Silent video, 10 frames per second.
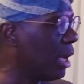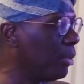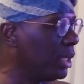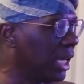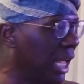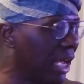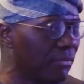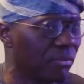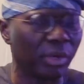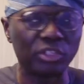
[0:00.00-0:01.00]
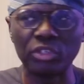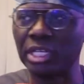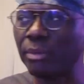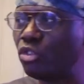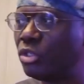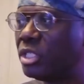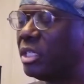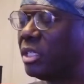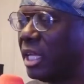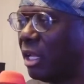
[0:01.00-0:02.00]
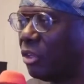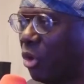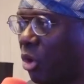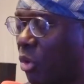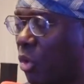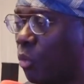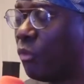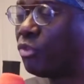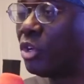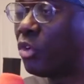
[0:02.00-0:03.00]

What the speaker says: Ebony Life. We're training them in Del York. We've trained